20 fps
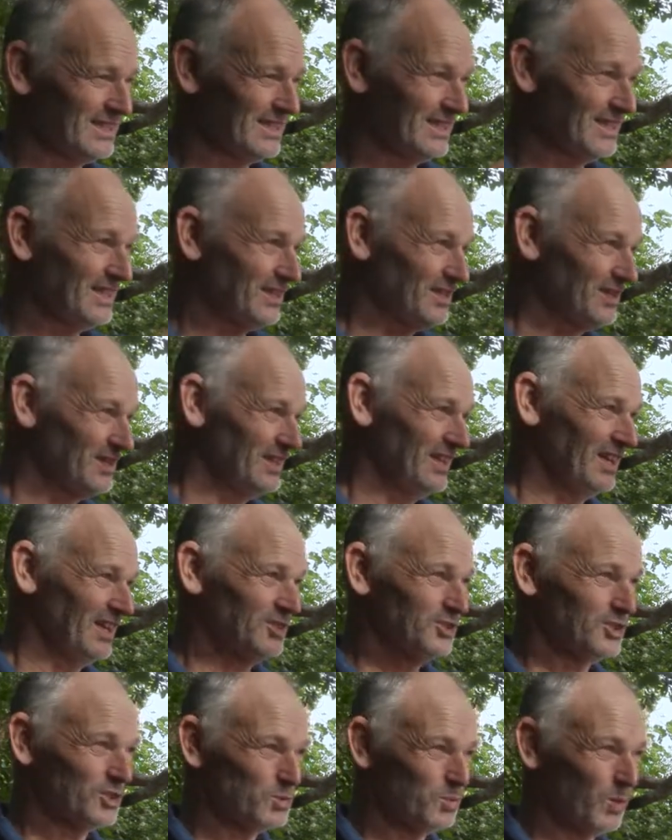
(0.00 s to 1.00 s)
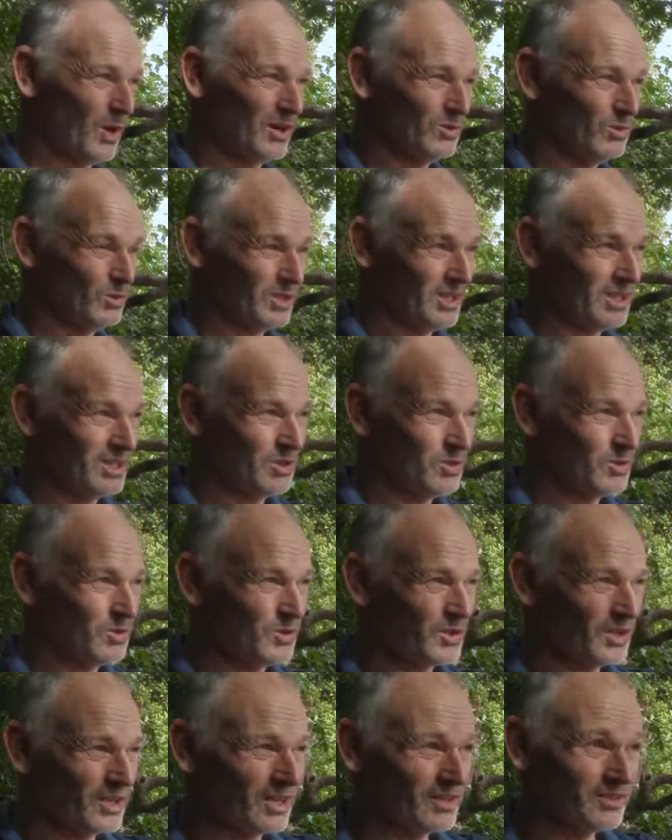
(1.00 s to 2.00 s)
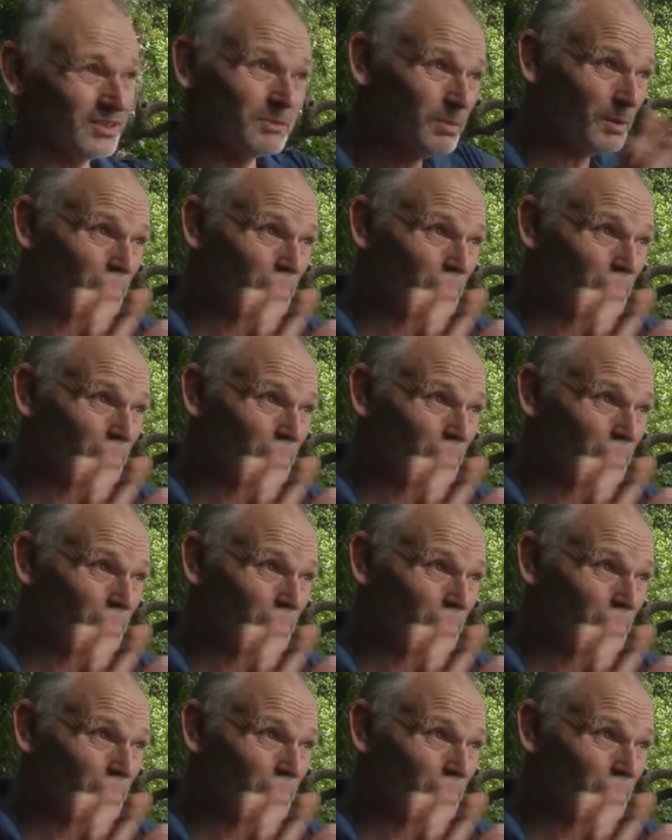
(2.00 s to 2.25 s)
it. Yeah, it just won't look any good, I don't think.